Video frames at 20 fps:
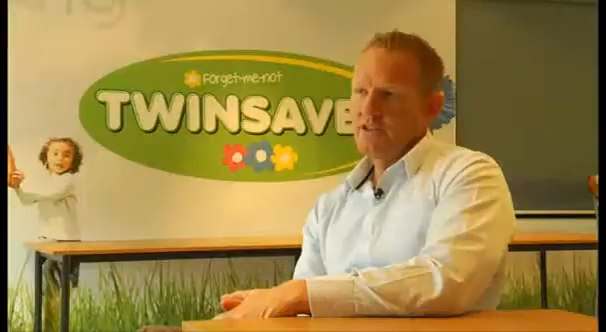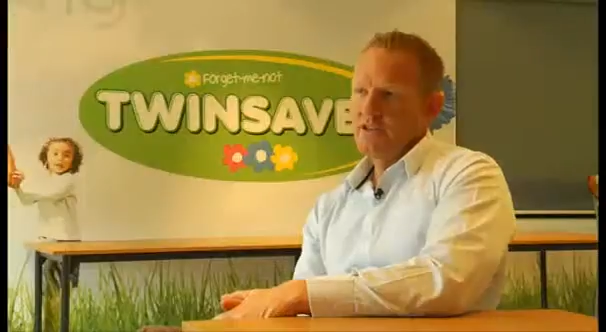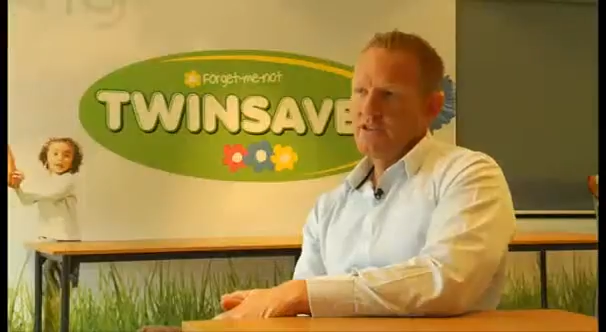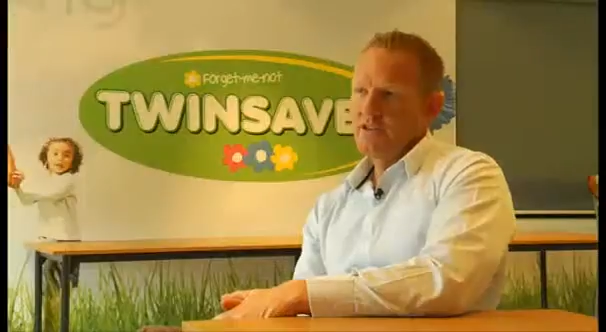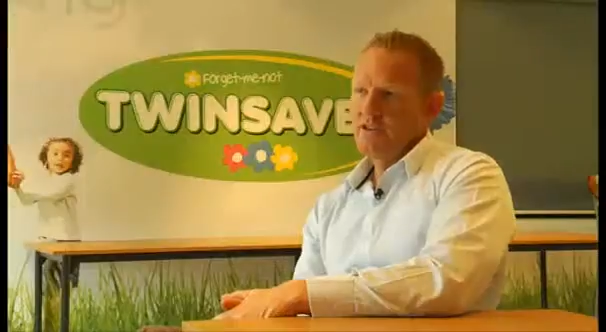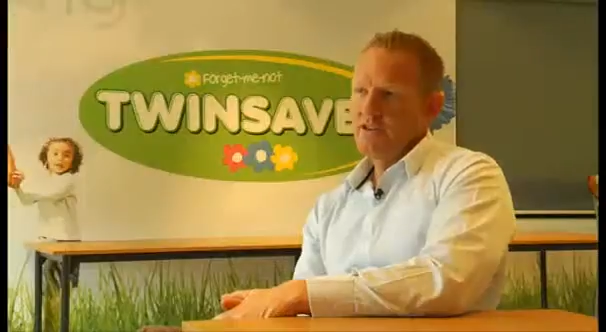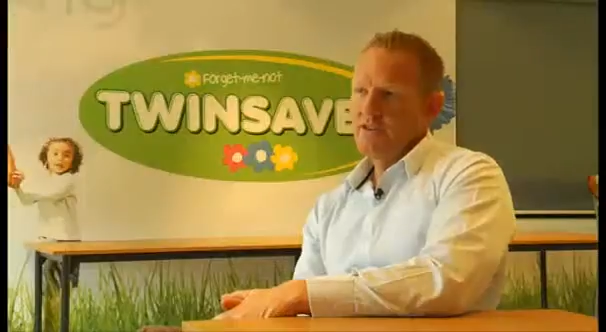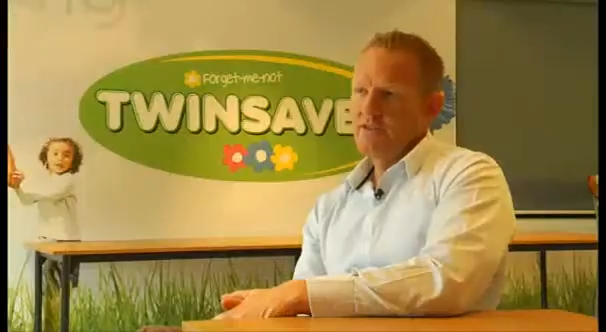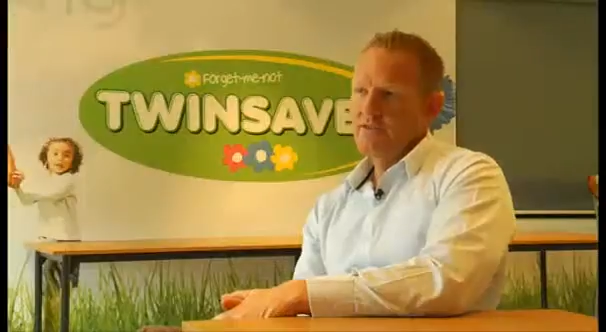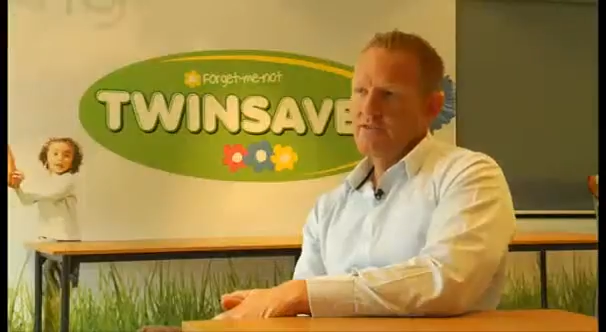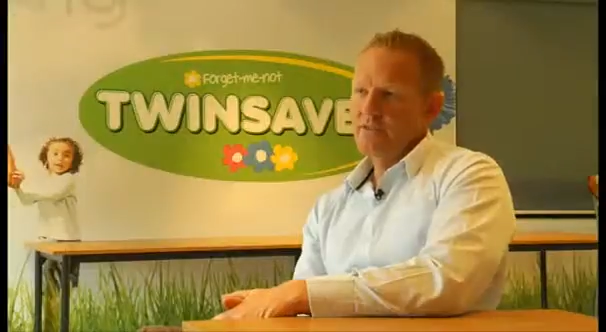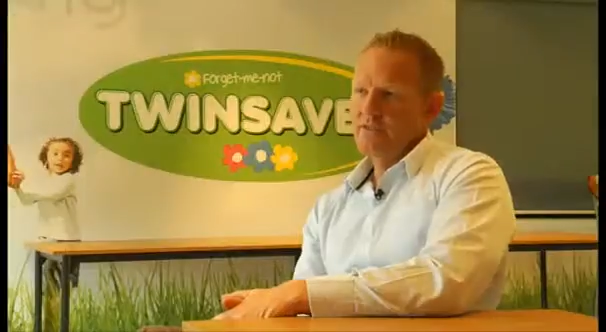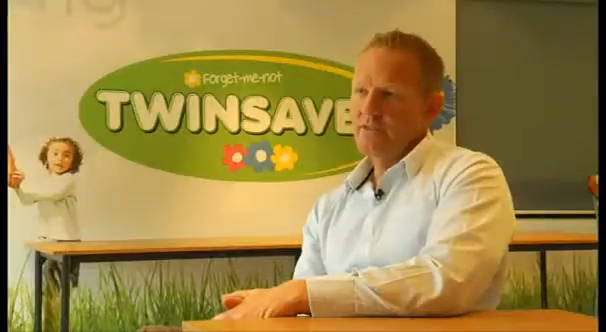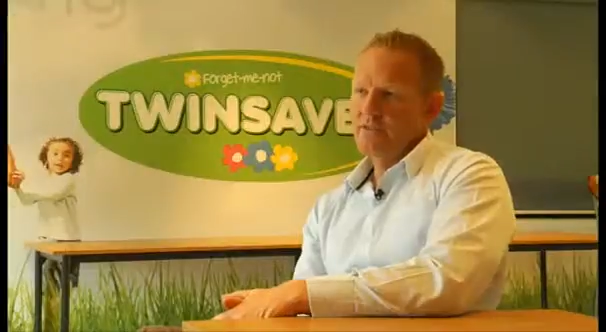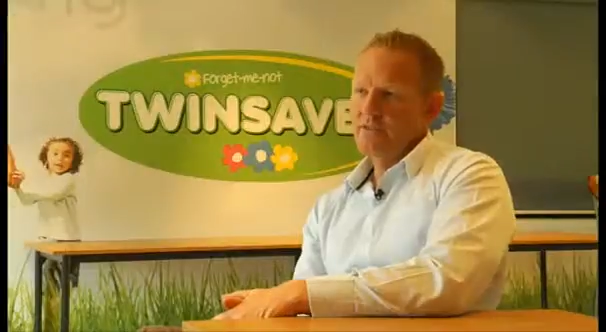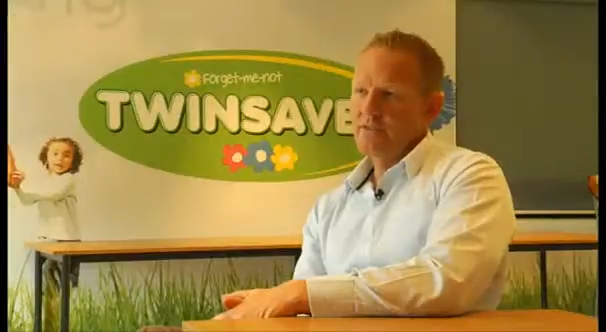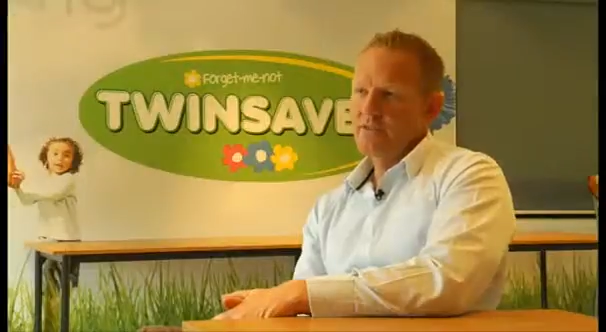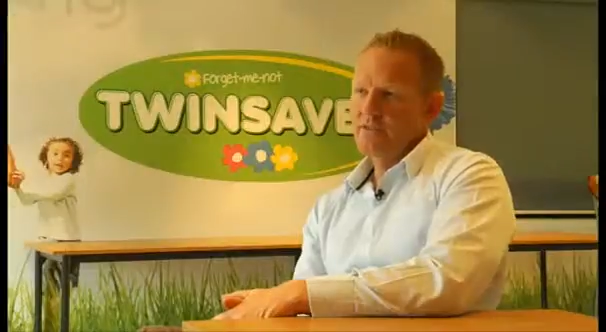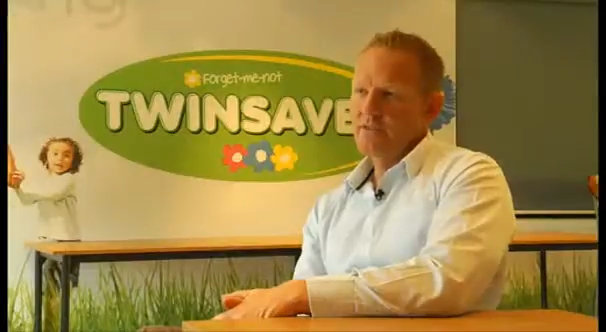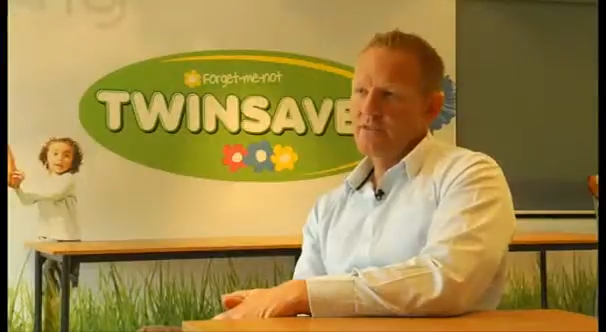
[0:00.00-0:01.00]
Generally,
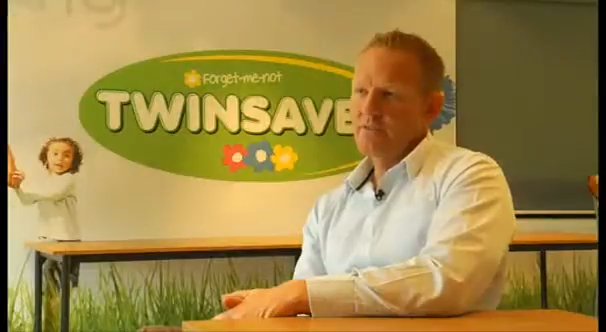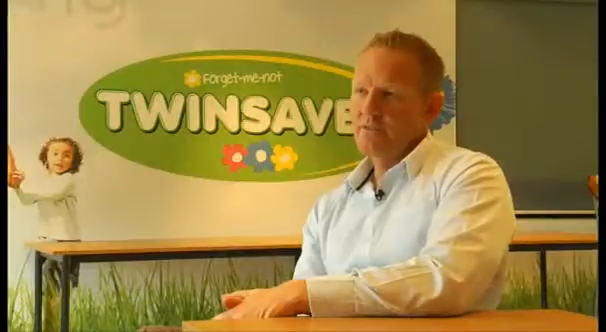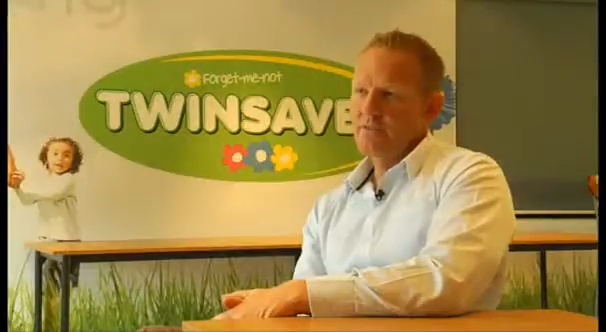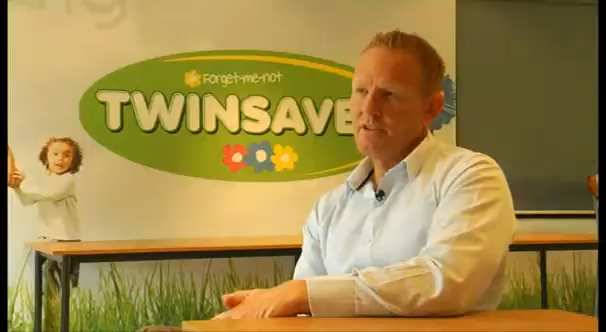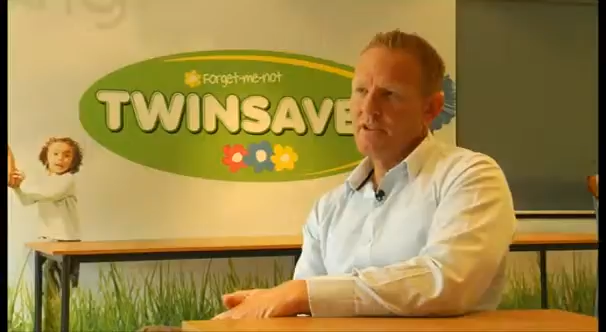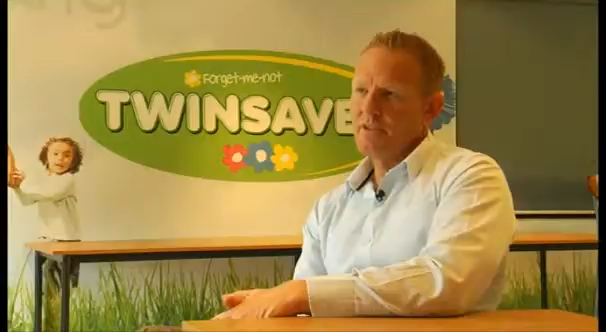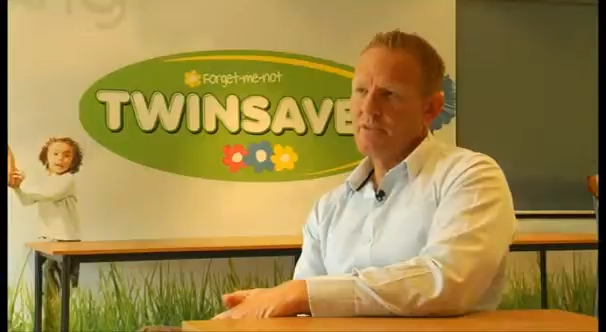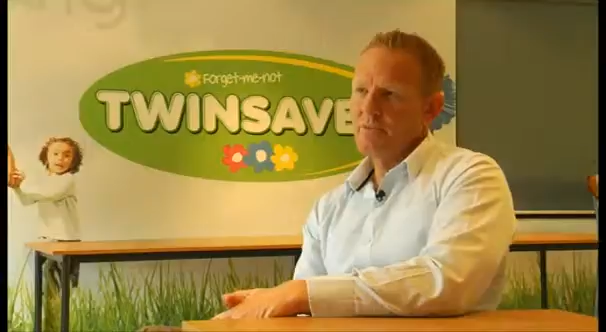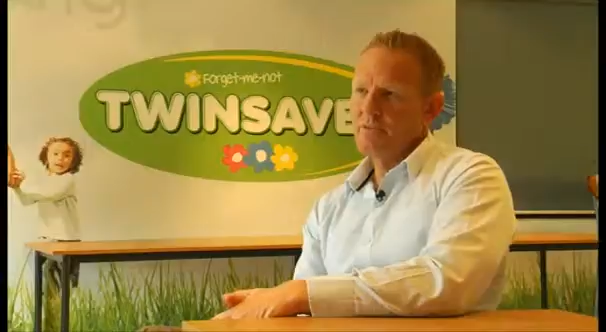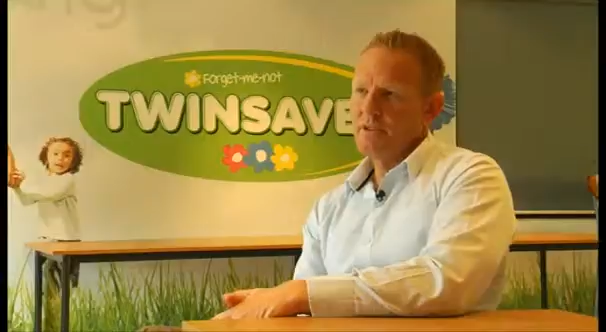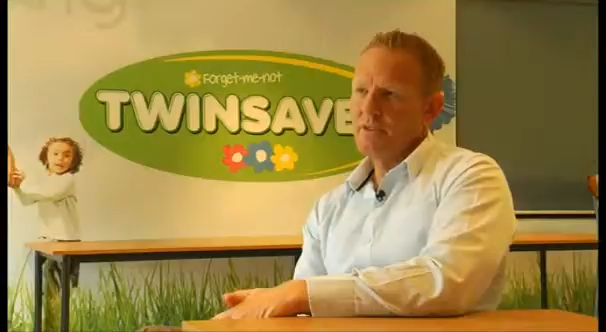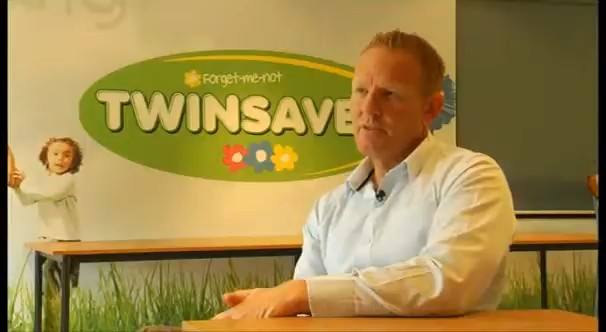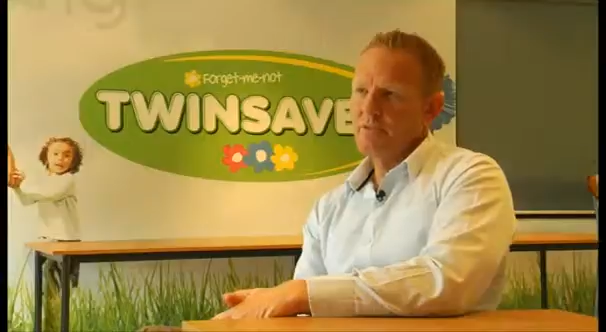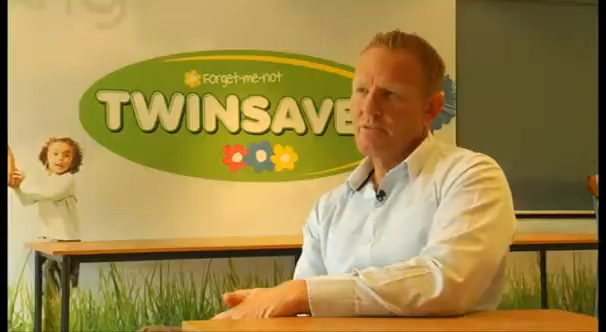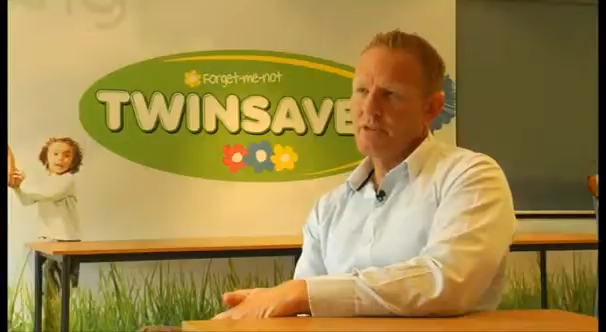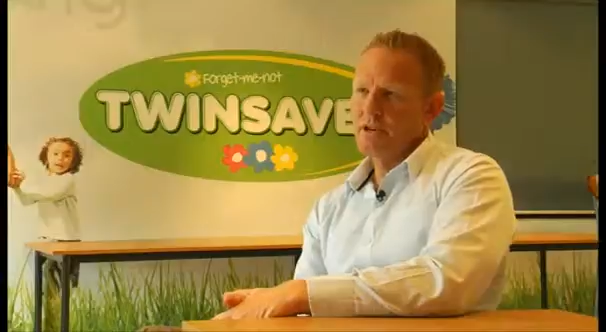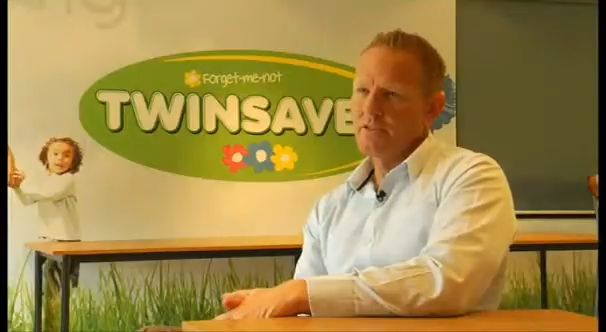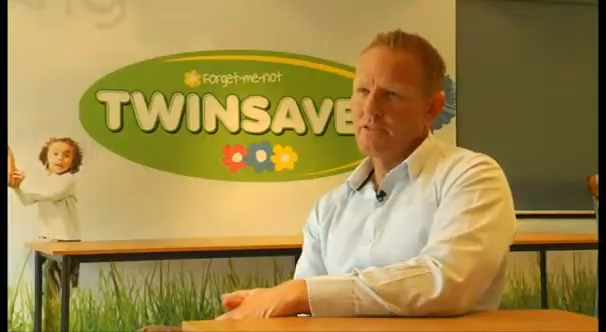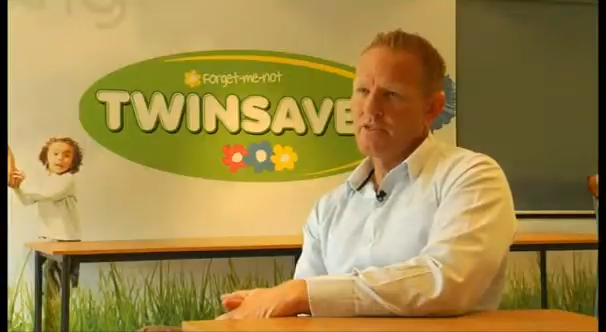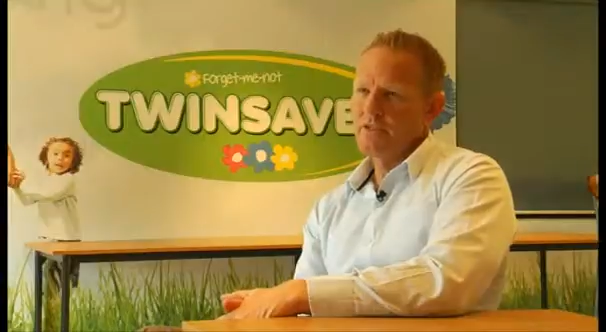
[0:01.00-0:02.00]
from a sort of media plan
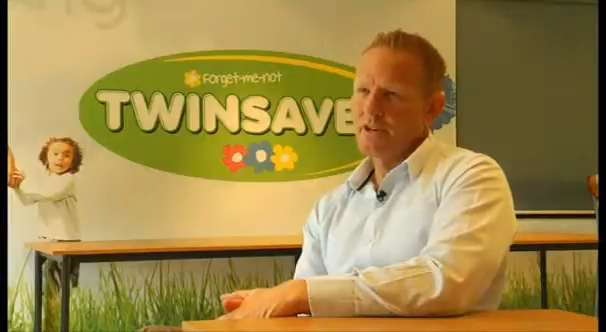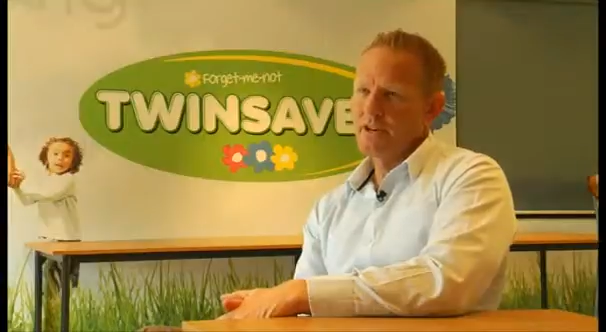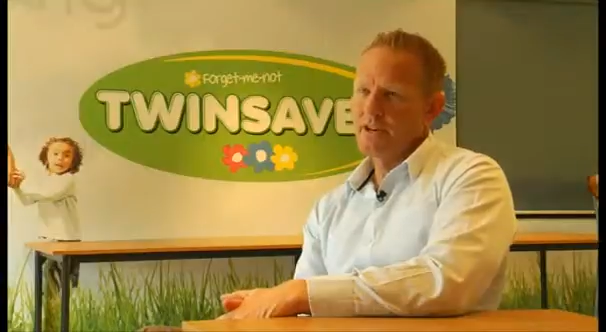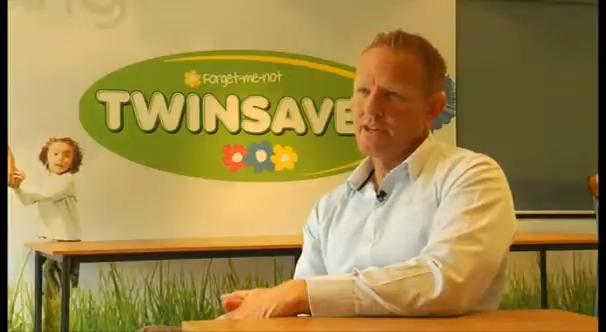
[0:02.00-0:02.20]
point of view,